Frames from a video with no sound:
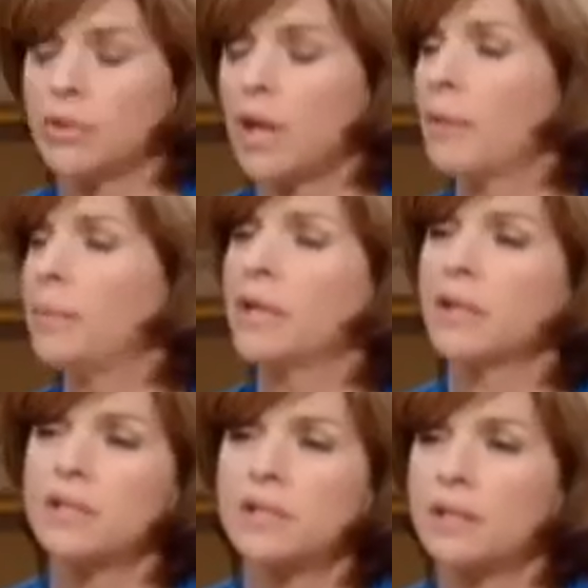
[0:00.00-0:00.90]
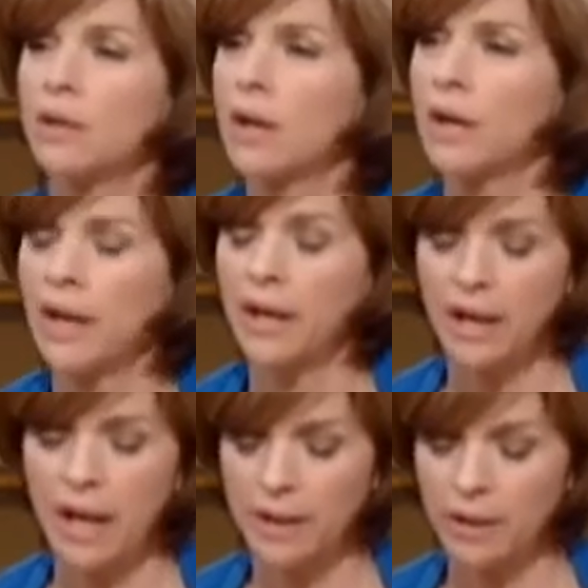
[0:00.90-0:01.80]
lobbyists
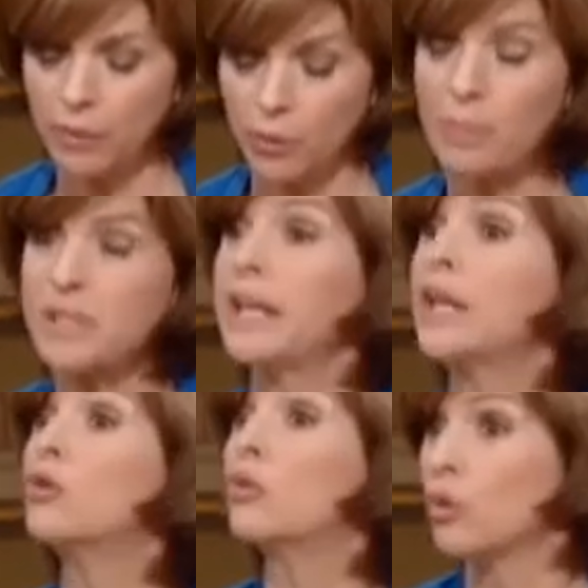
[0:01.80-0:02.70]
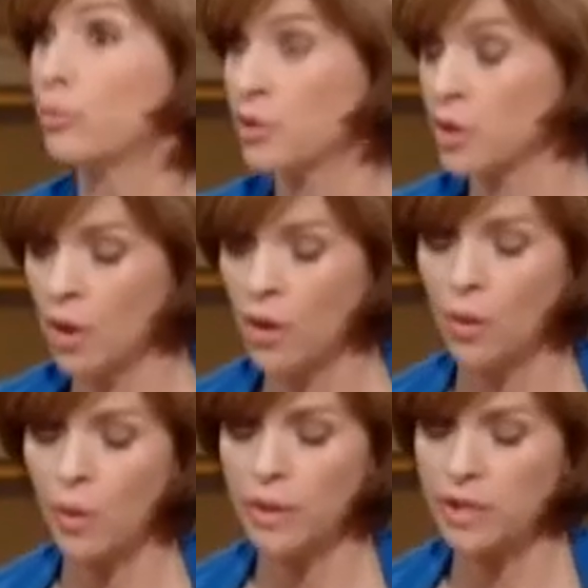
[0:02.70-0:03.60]
and representing groups
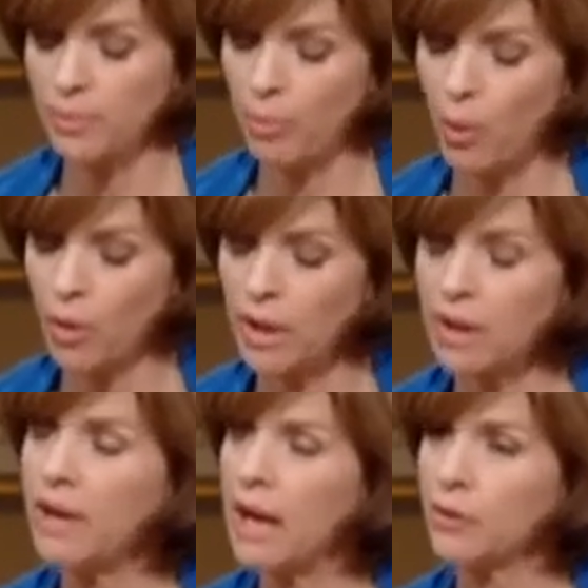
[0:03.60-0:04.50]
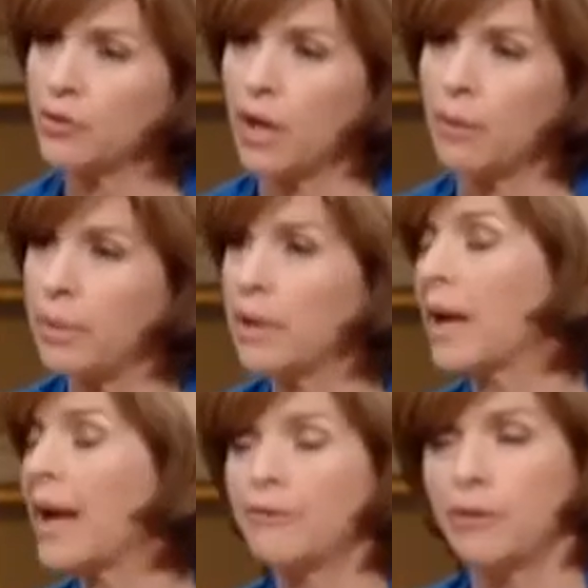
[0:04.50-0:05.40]
who are in support of
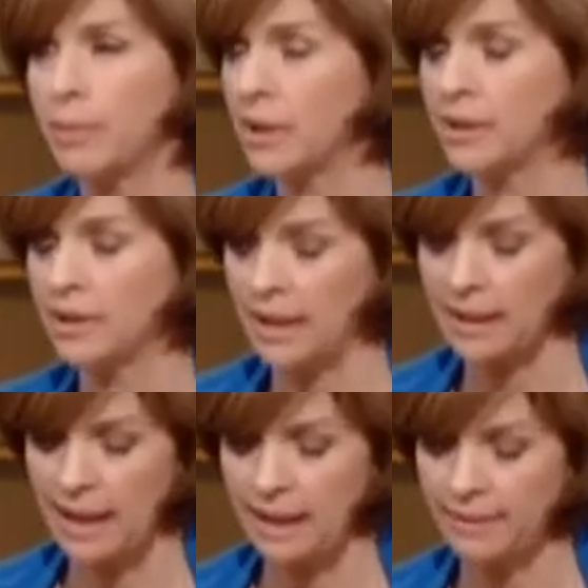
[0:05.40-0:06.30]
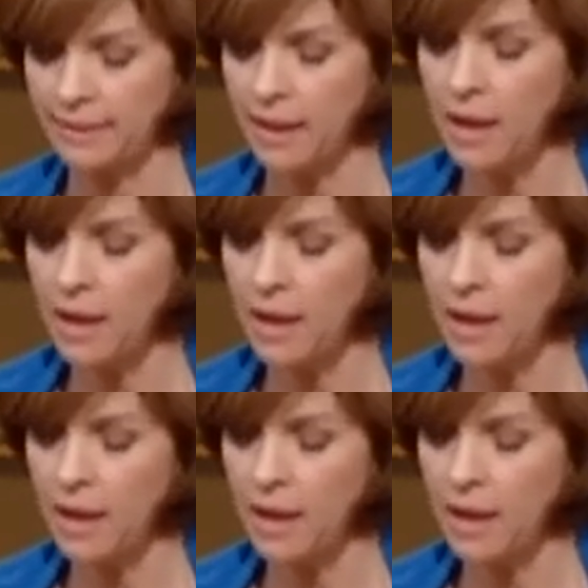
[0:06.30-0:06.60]
every bill in Tallahassee.